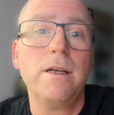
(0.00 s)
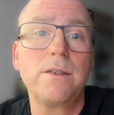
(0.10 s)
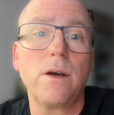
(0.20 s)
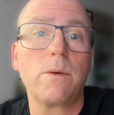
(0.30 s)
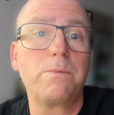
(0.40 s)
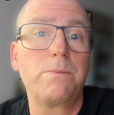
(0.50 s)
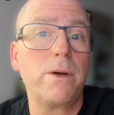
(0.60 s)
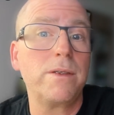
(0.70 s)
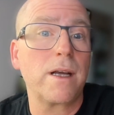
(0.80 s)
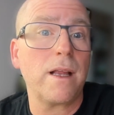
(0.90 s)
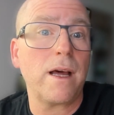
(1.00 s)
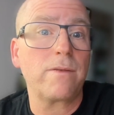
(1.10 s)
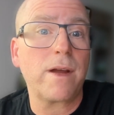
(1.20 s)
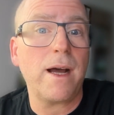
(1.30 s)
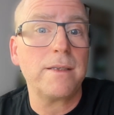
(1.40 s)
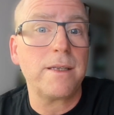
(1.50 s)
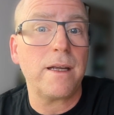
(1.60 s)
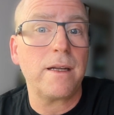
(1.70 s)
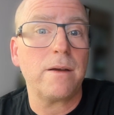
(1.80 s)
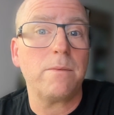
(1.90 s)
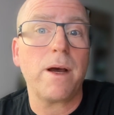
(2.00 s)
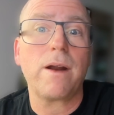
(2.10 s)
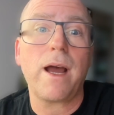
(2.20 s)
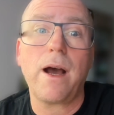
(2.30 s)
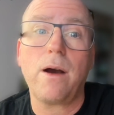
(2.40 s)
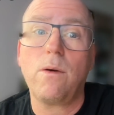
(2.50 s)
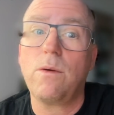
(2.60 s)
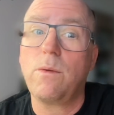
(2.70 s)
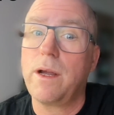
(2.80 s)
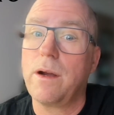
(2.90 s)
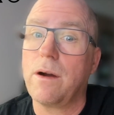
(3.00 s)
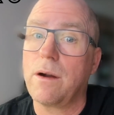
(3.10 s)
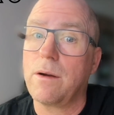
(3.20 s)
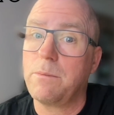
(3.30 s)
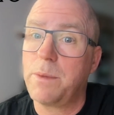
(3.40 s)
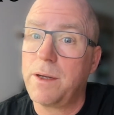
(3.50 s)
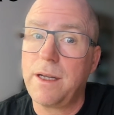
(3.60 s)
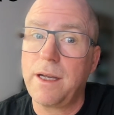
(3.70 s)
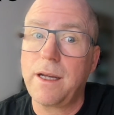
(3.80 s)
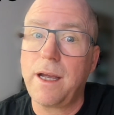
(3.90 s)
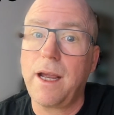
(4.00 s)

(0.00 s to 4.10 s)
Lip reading: So we're producing a lot of content about how we are building,